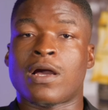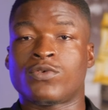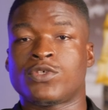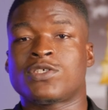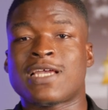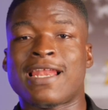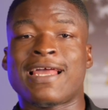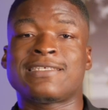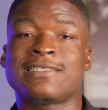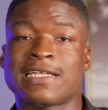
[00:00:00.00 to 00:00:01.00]
I will just
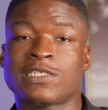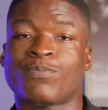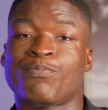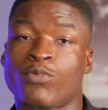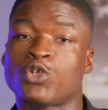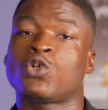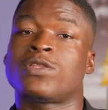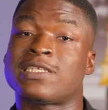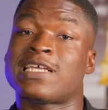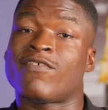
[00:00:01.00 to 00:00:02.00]
highlight that
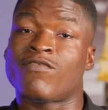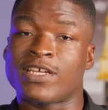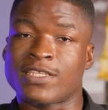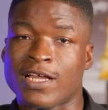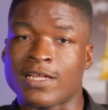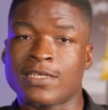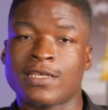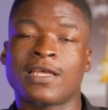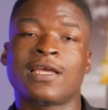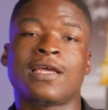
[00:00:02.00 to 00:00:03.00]
portion that I've rendered